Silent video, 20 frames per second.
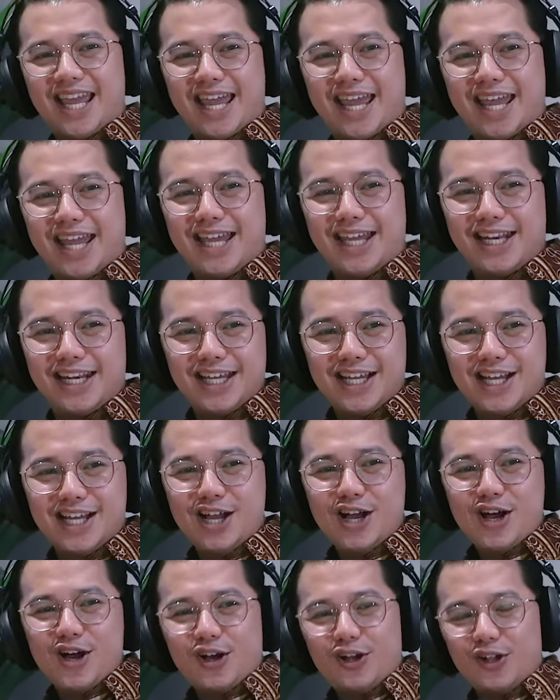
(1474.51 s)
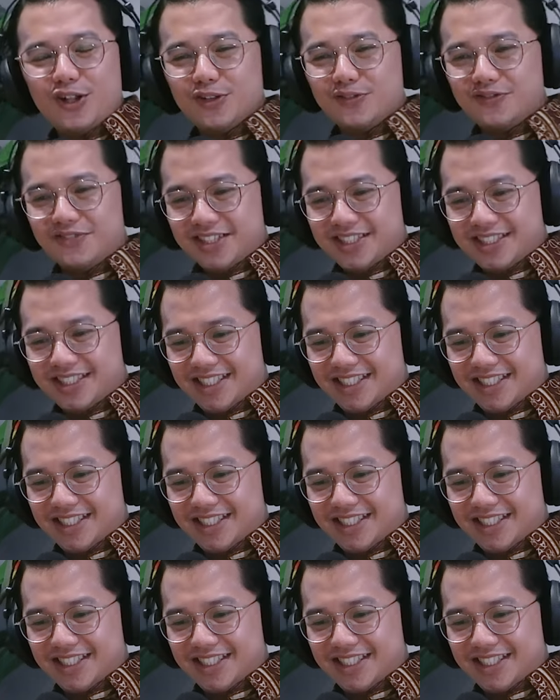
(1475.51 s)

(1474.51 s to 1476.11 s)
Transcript: and all of this